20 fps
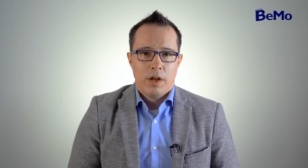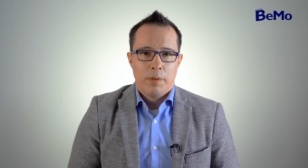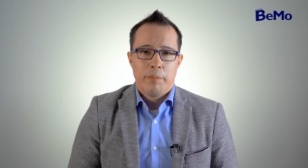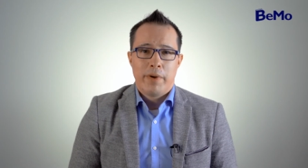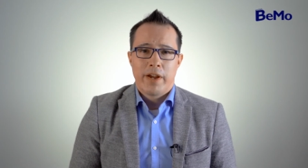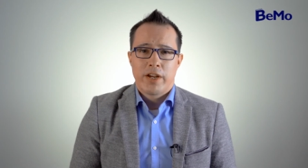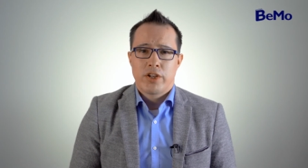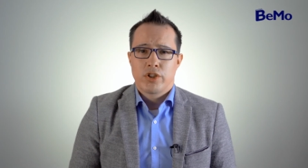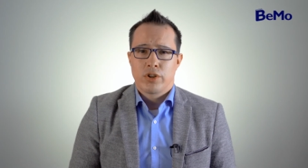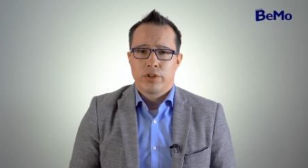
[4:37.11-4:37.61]

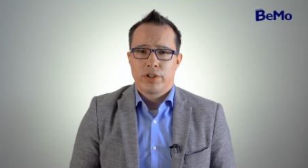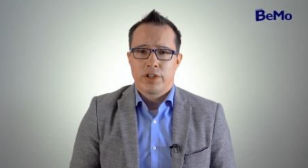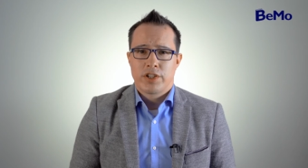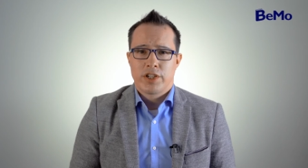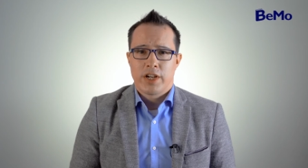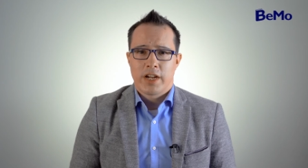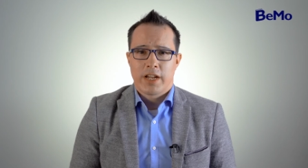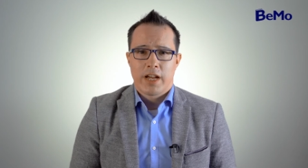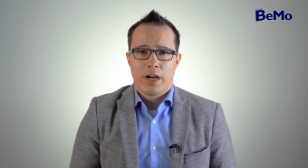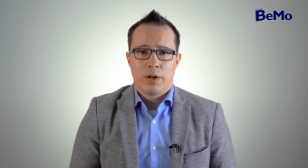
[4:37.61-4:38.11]
Make sure to
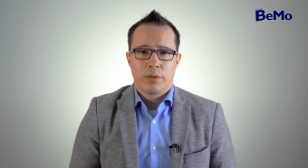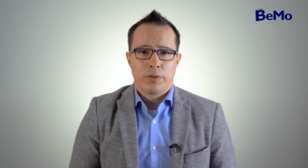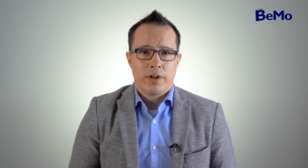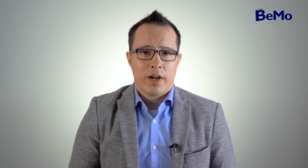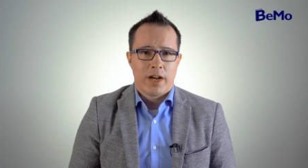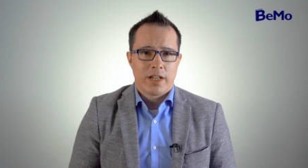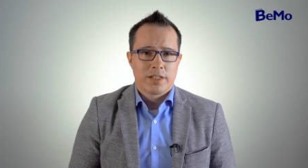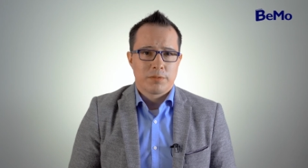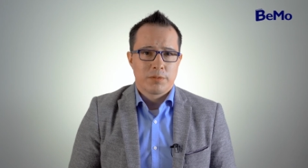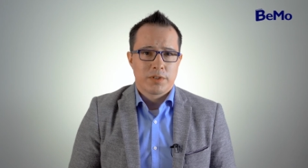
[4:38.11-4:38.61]
check out
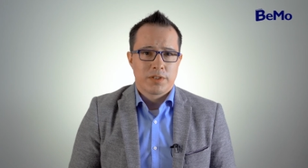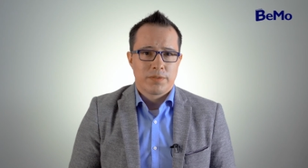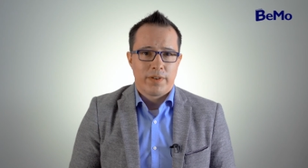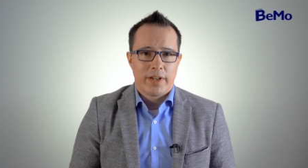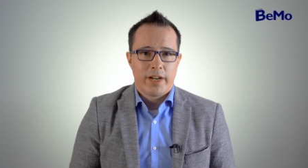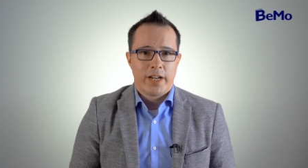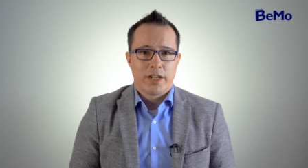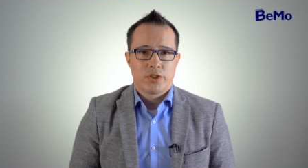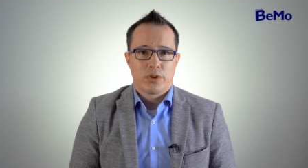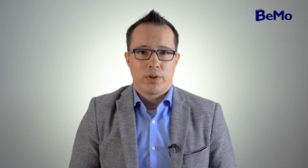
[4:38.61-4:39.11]
NOSM's
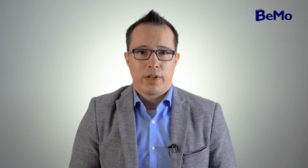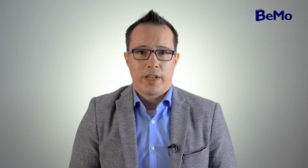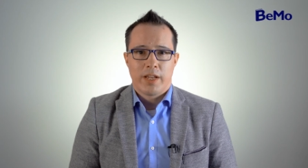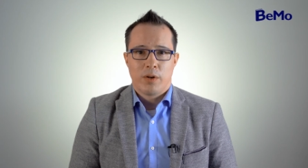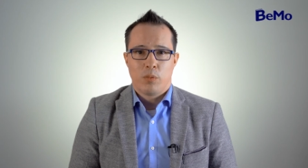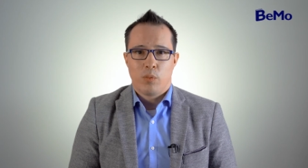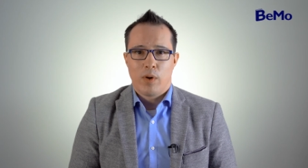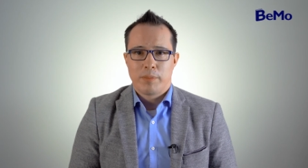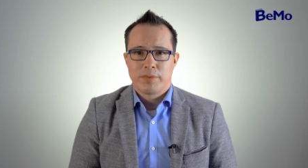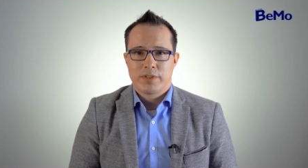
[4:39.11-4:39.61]
financial
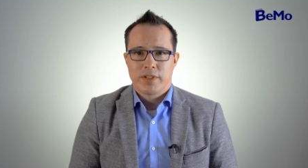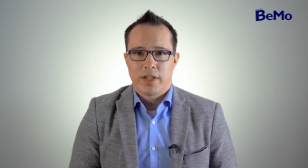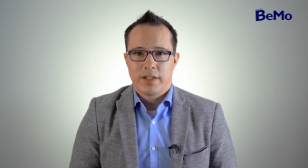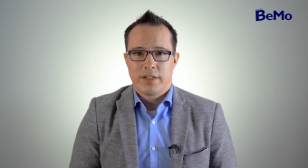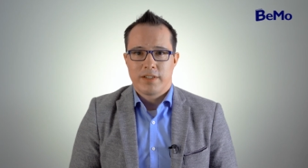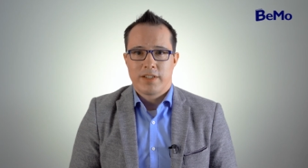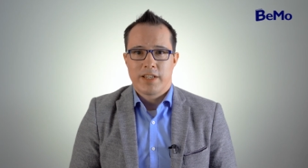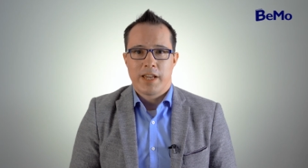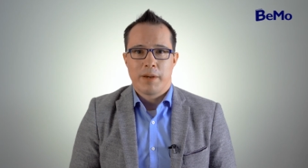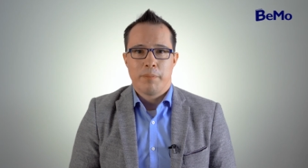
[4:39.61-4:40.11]
aid
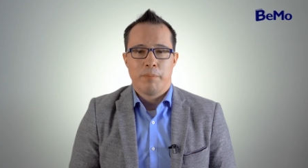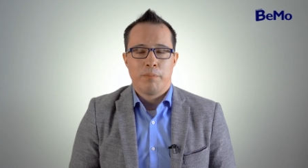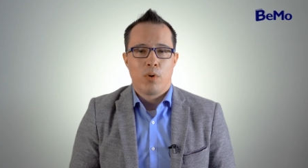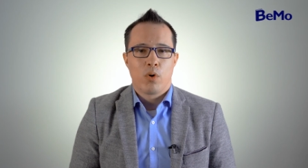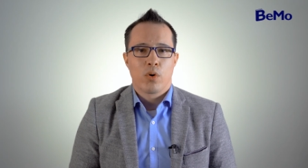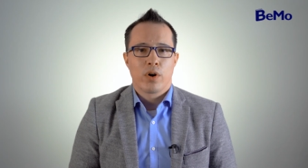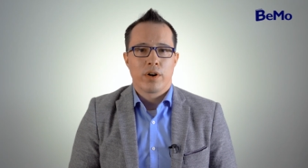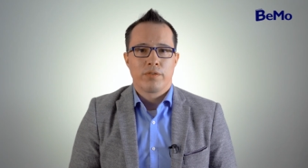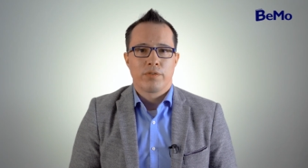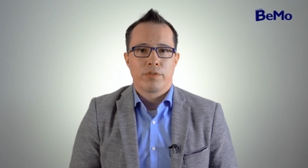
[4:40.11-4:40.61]
website to get
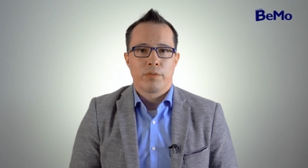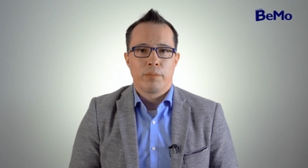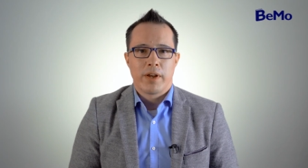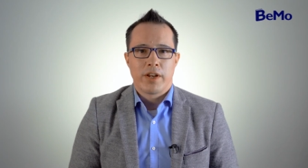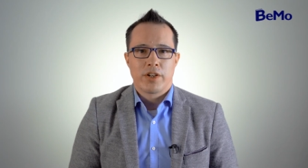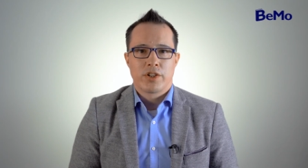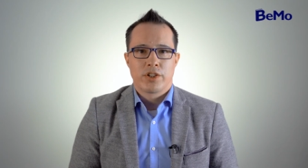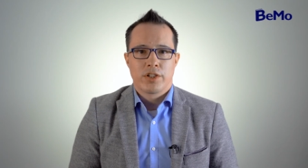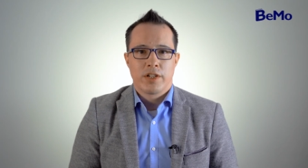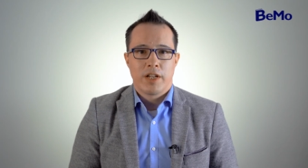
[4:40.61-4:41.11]
more
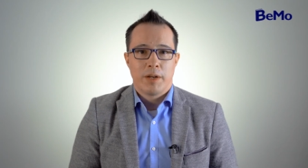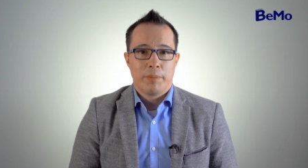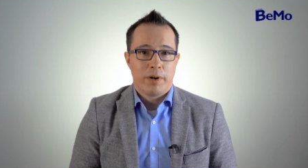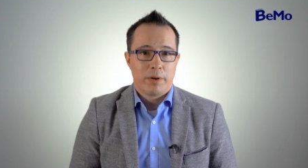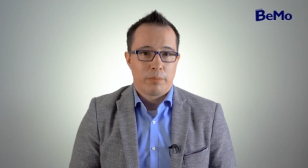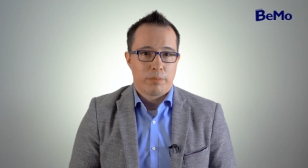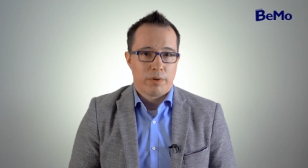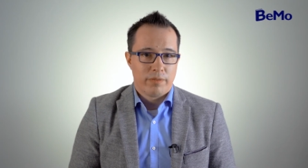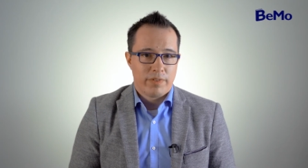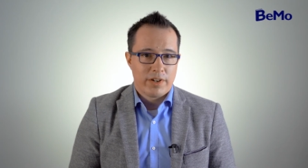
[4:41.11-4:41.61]
information
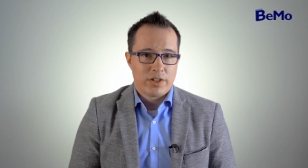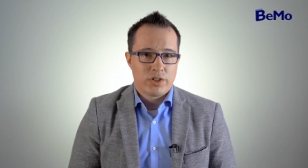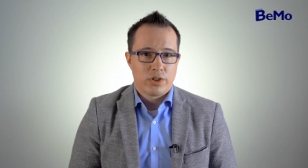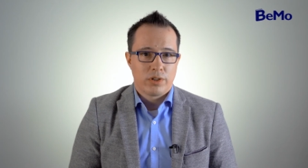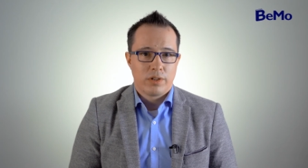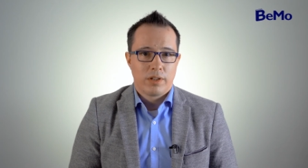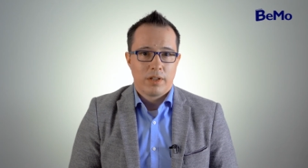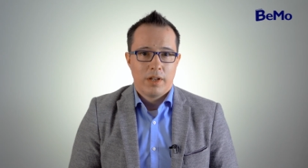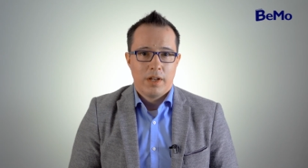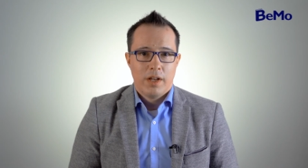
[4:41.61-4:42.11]
about
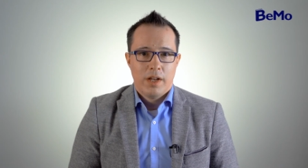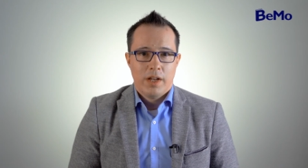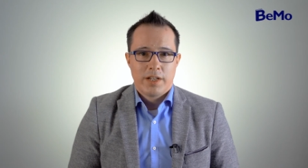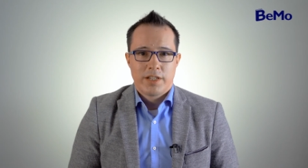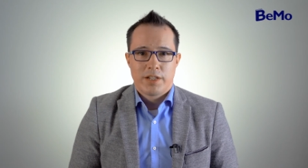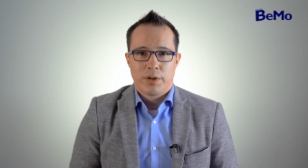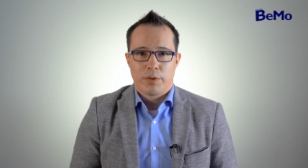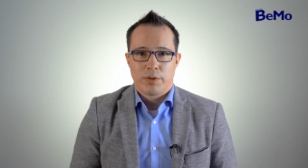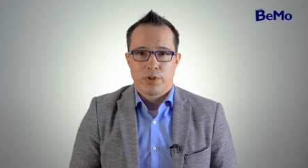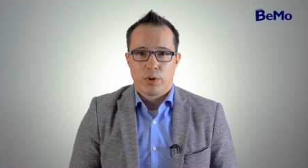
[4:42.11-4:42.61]
provincial,
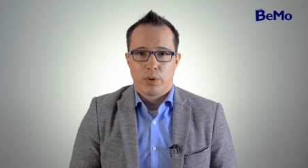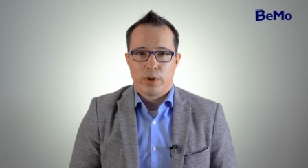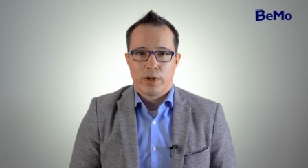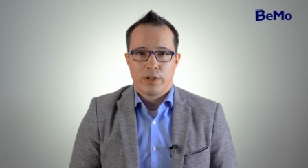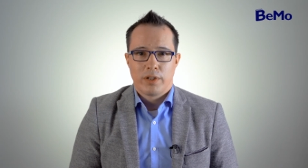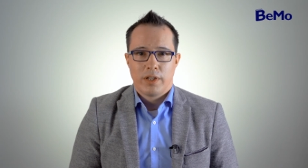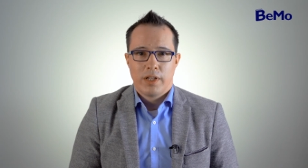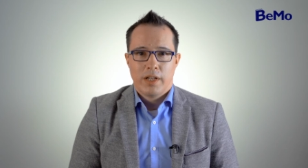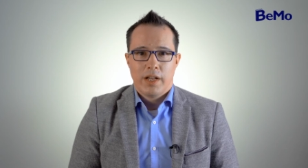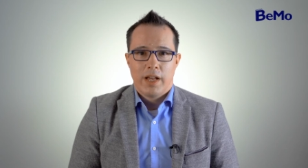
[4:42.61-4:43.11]

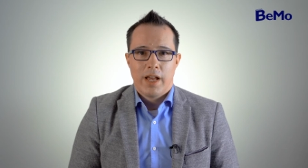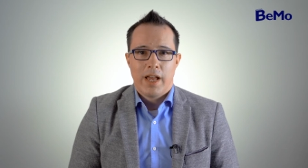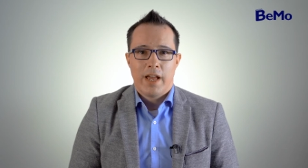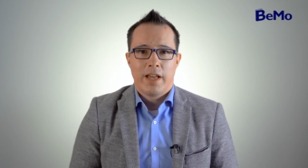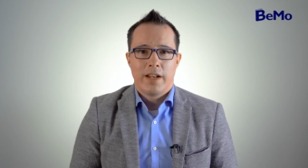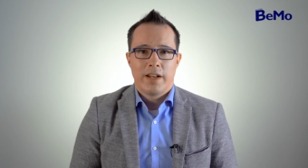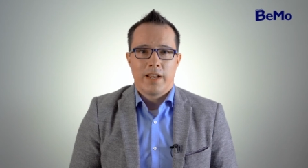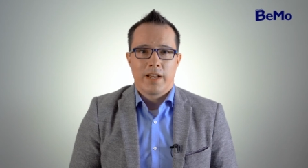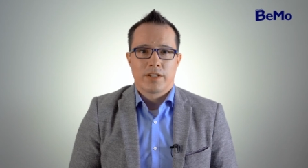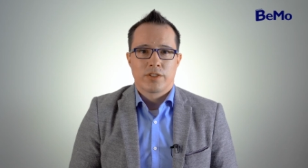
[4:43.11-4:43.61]
territorial,
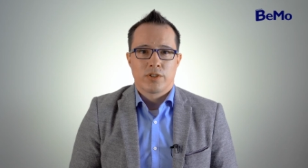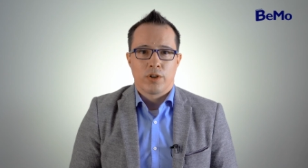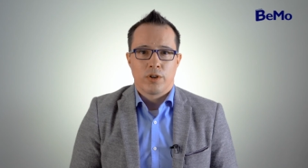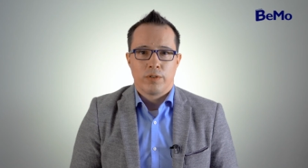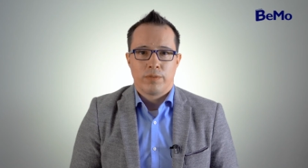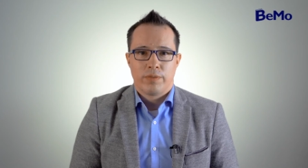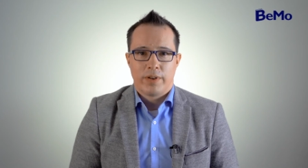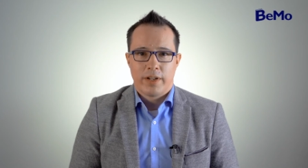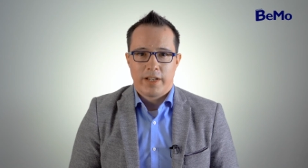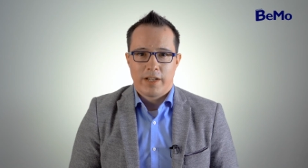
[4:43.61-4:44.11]
and
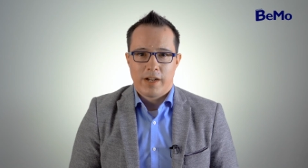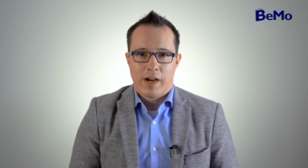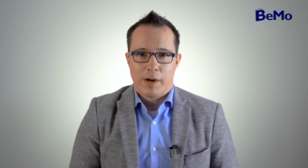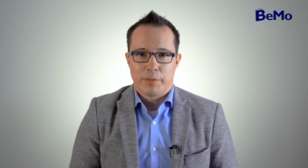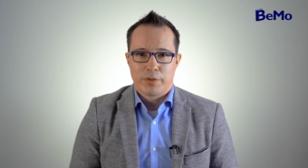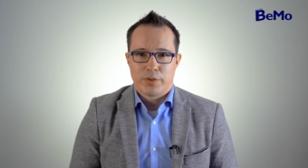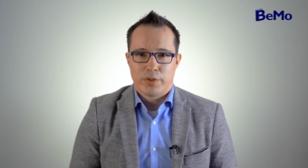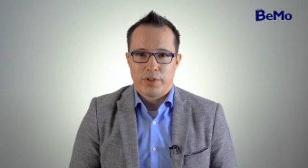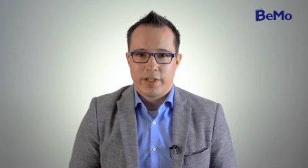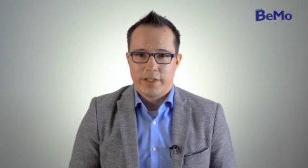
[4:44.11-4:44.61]
external funding
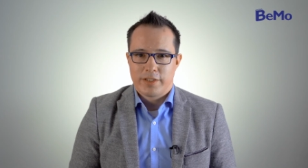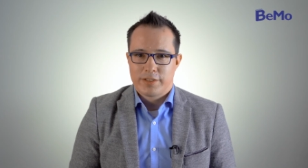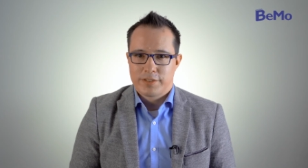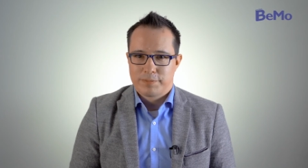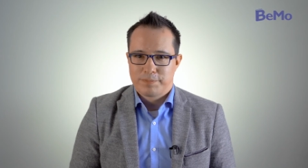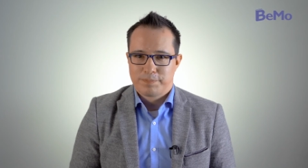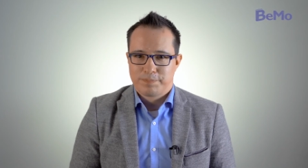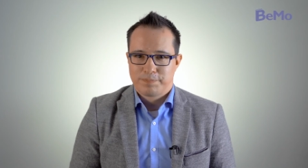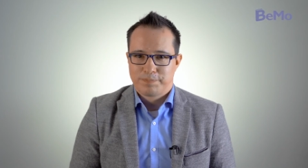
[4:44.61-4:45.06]
opportunities.